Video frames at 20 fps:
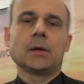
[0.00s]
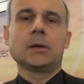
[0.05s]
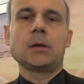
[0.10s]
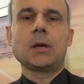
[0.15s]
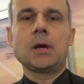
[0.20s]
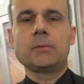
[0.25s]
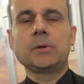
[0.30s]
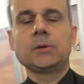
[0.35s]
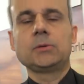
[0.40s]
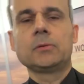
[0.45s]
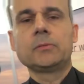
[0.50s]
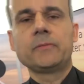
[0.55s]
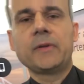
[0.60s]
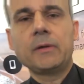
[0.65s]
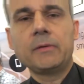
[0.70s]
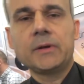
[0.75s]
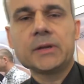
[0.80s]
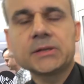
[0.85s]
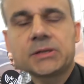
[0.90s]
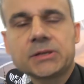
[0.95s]
Yeah, we do
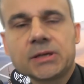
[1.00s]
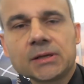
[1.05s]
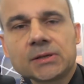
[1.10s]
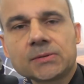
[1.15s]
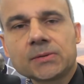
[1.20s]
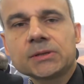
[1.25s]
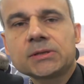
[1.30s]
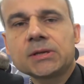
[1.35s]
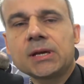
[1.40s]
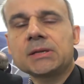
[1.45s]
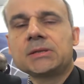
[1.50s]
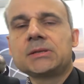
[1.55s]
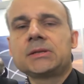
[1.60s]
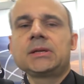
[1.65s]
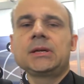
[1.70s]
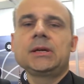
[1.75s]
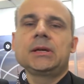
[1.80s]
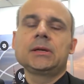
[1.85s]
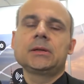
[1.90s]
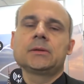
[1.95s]
various things with
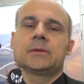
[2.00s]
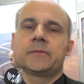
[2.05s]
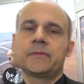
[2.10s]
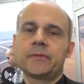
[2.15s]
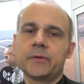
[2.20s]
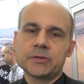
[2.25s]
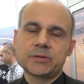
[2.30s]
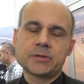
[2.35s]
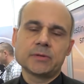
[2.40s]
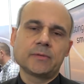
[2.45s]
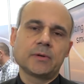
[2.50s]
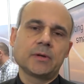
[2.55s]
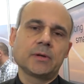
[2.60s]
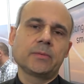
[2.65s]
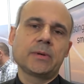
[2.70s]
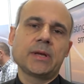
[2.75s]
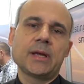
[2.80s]
ST. And first of all,